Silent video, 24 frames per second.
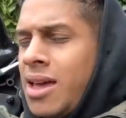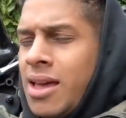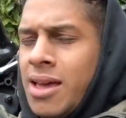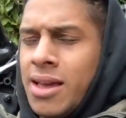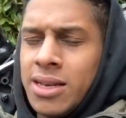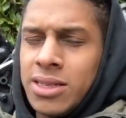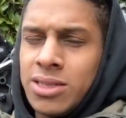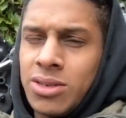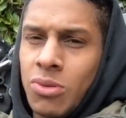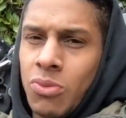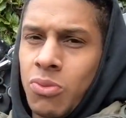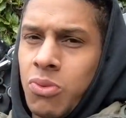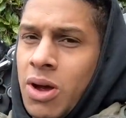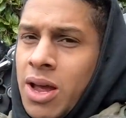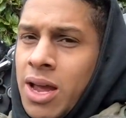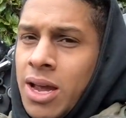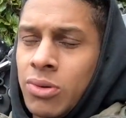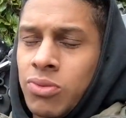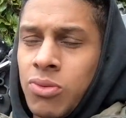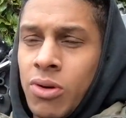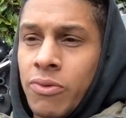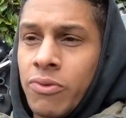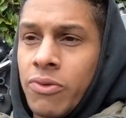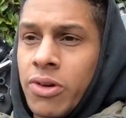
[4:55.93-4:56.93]
it's a
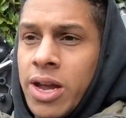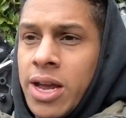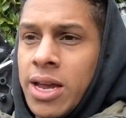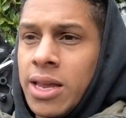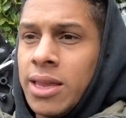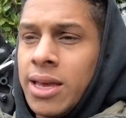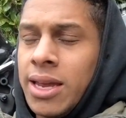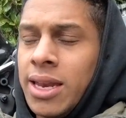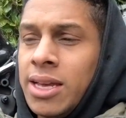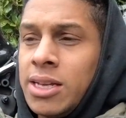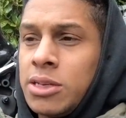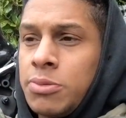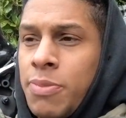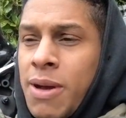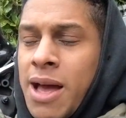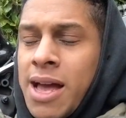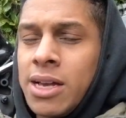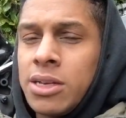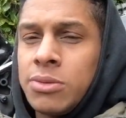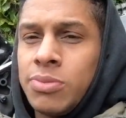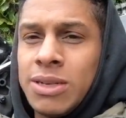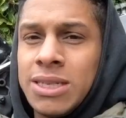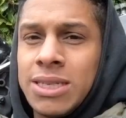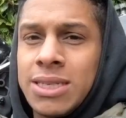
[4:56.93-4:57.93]
weird one really. This
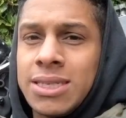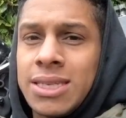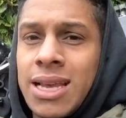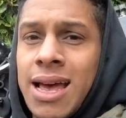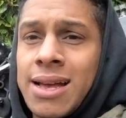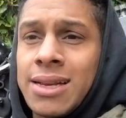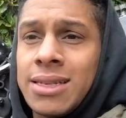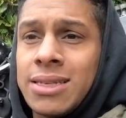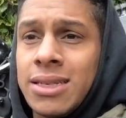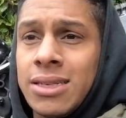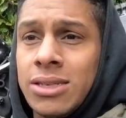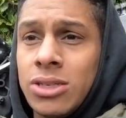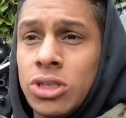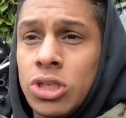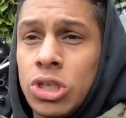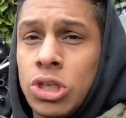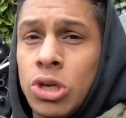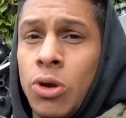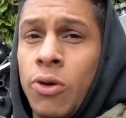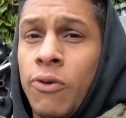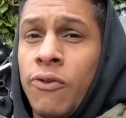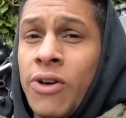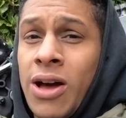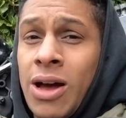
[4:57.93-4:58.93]
bike's been sat since
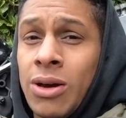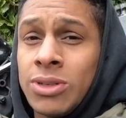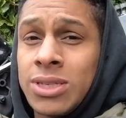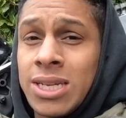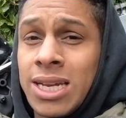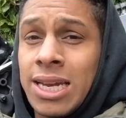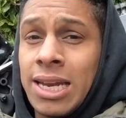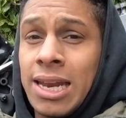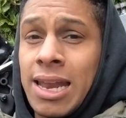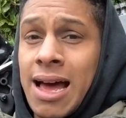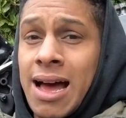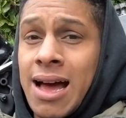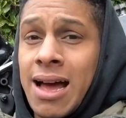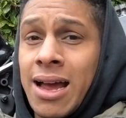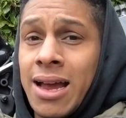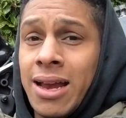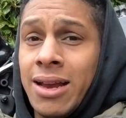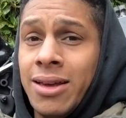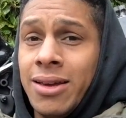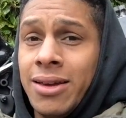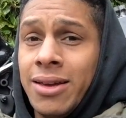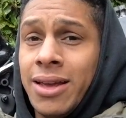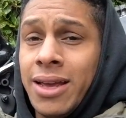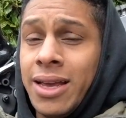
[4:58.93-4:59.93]

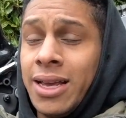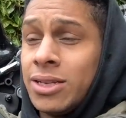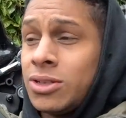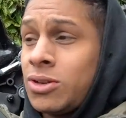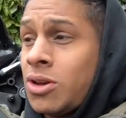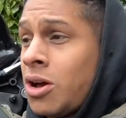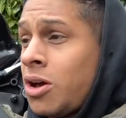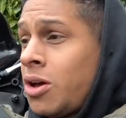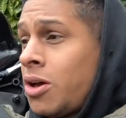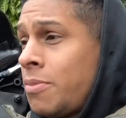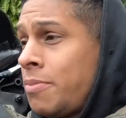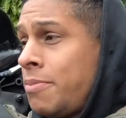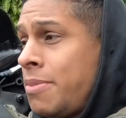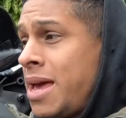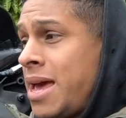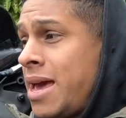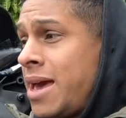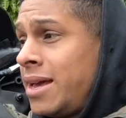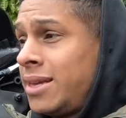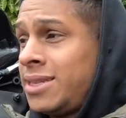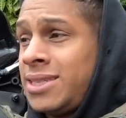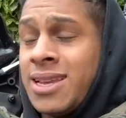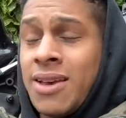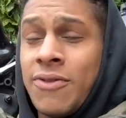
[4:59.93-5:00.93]
2009. It's got a
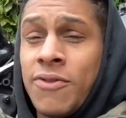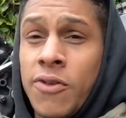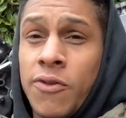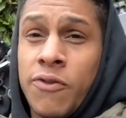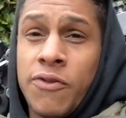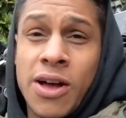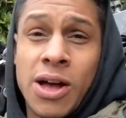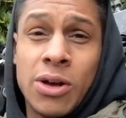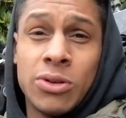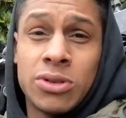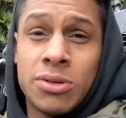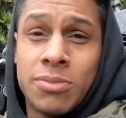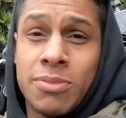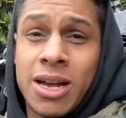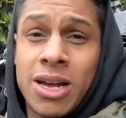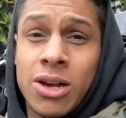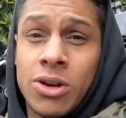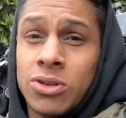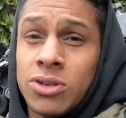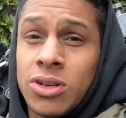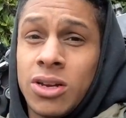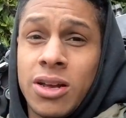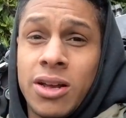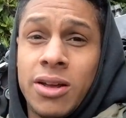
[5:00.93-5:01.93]
mere 7,000
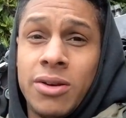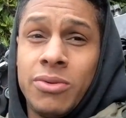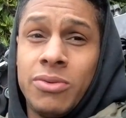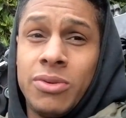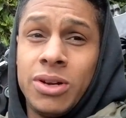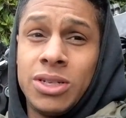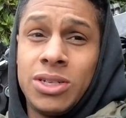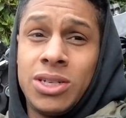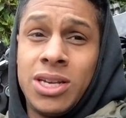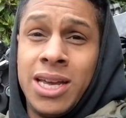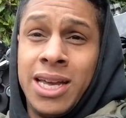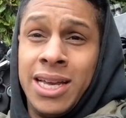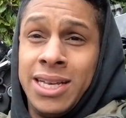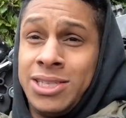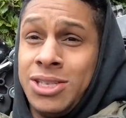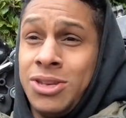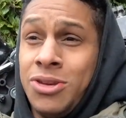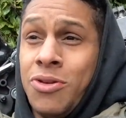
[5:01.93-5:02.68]
miles on it, which is